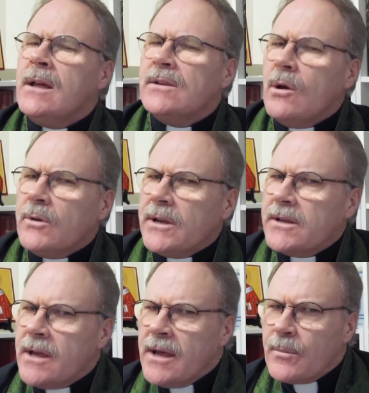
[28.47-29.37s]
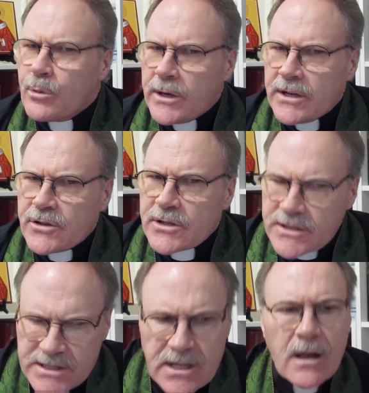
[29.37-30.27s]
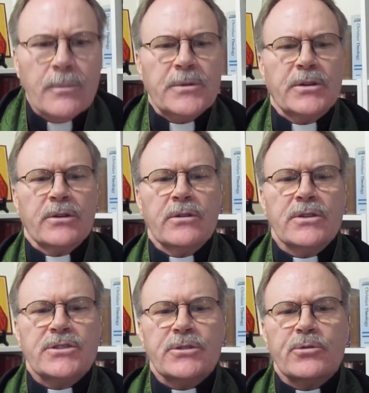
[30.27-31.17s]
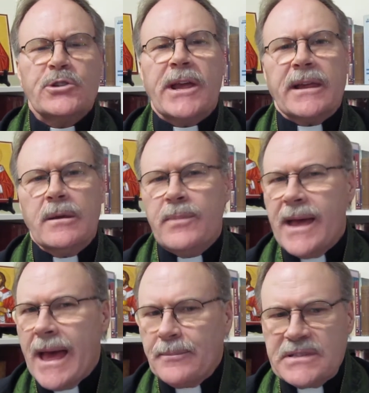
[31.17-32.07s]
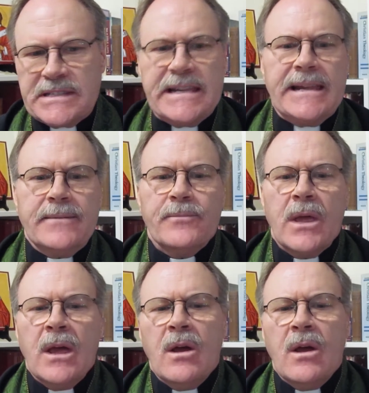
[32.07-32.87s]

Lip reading: Noted British sculptor Sir Jacob Epstein